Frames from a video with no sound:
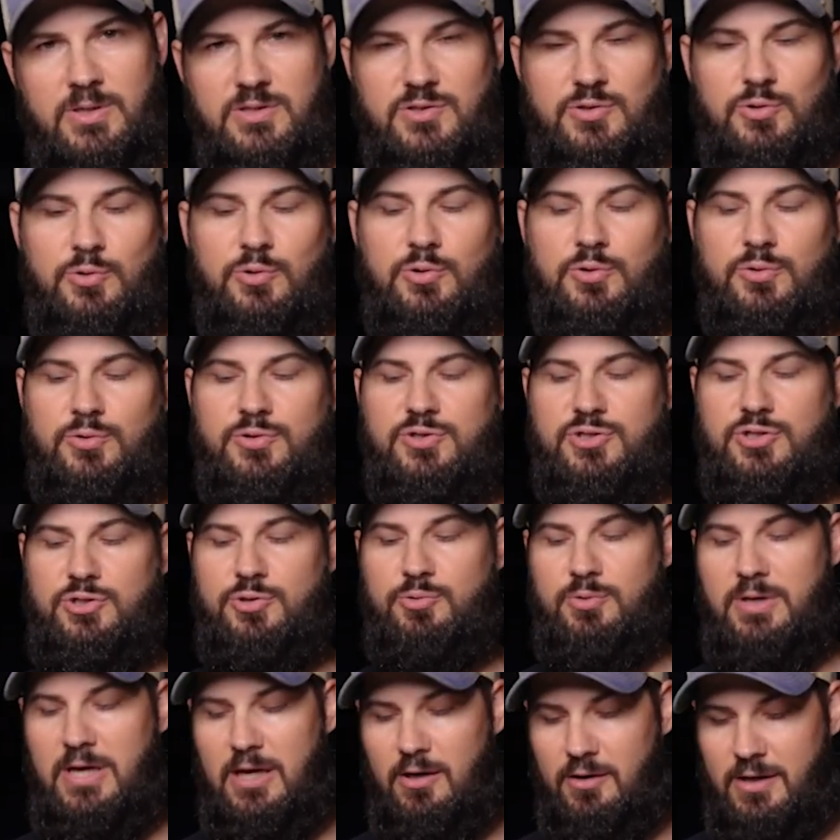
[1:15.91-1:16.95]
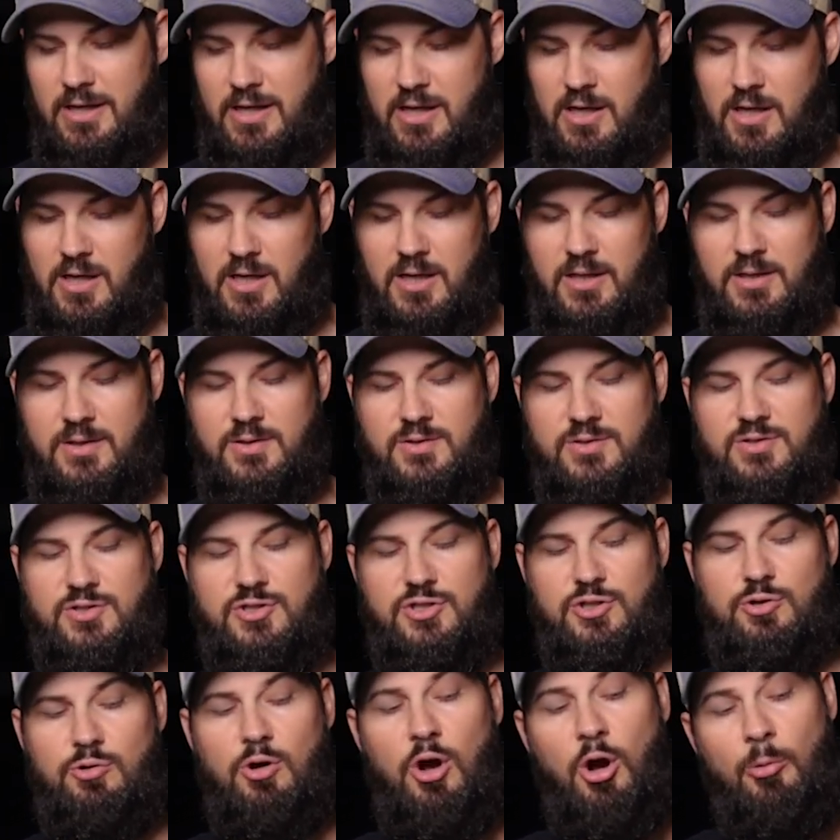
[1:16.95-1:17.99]
pistols, to carry guns,
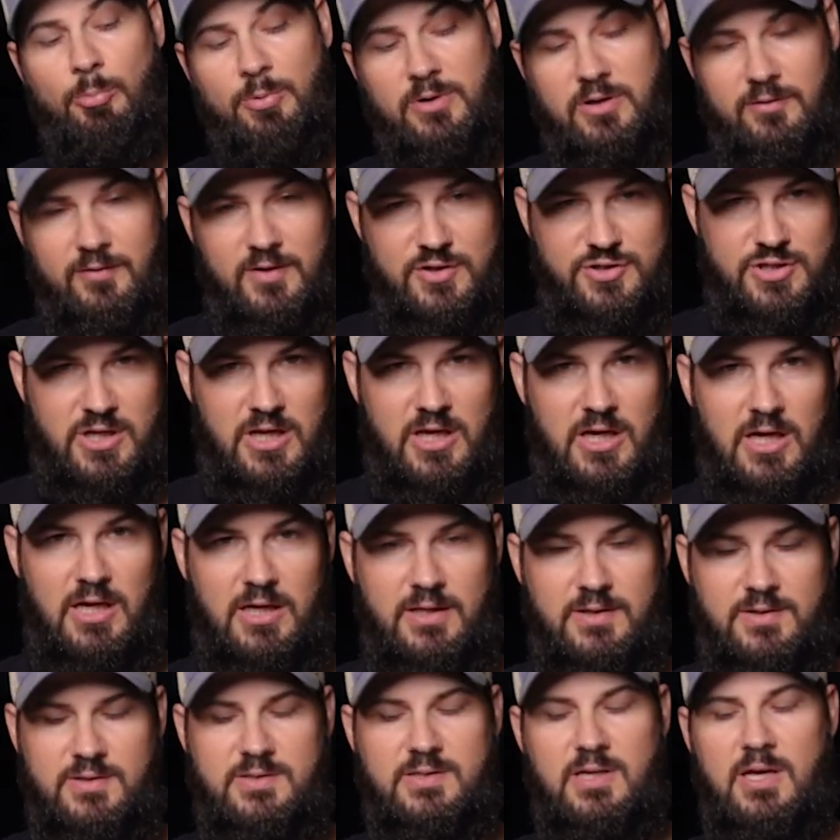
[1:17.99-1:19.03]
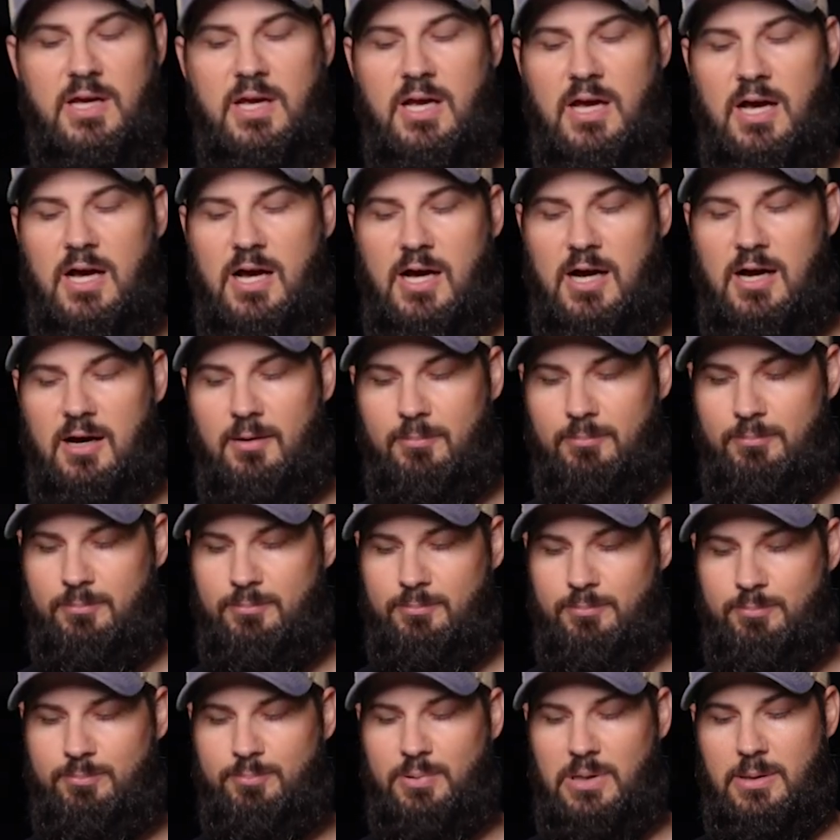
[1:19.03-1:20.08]
to open division guns.
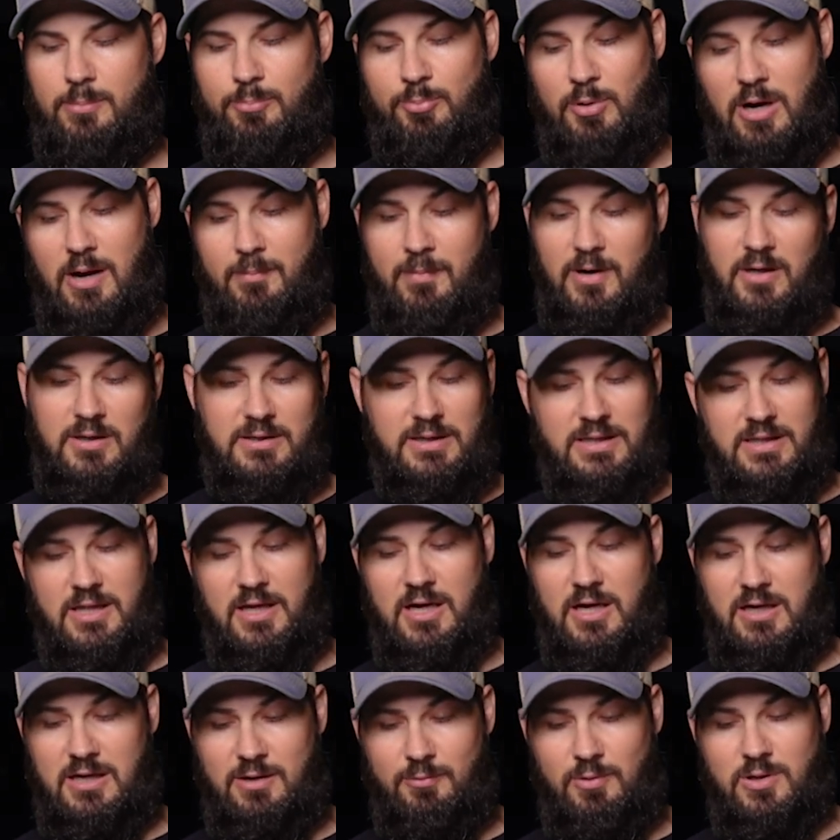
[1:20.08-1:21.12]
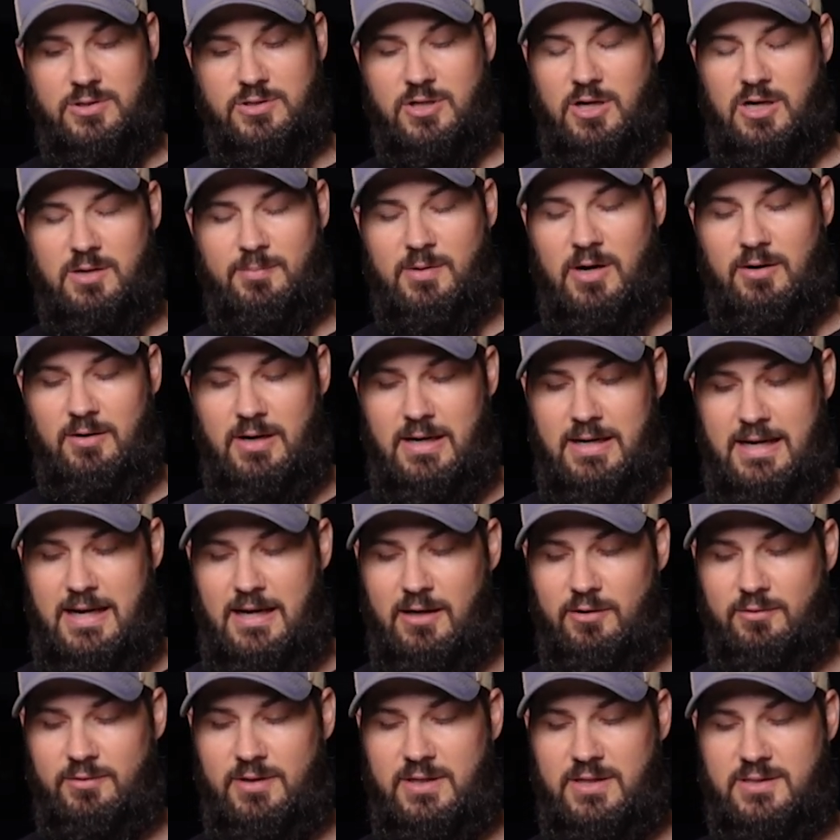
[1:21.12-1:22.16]
But primarily the gun I want to talk about right
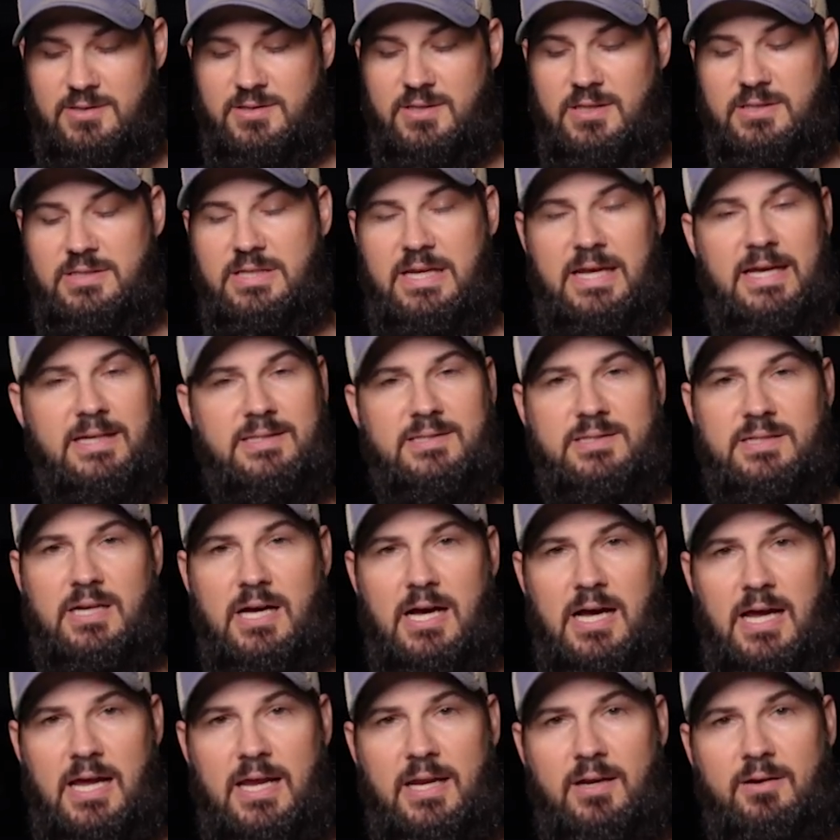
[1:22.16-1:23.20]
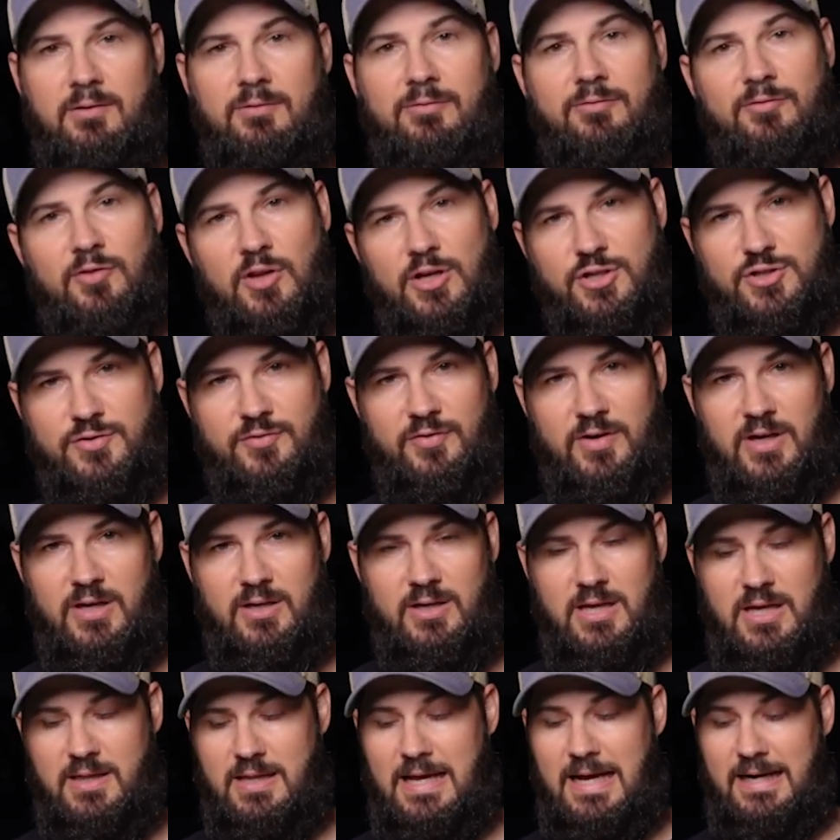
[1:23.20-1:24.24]
now is the DS9
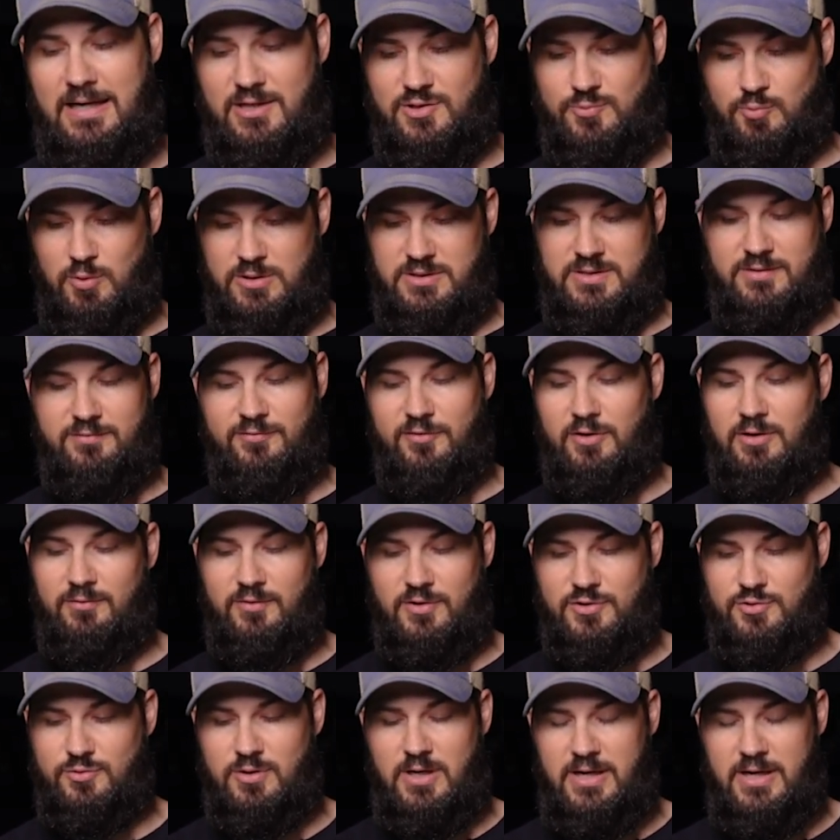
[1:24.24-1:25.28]
Flush-Fit, and that is what's in front of us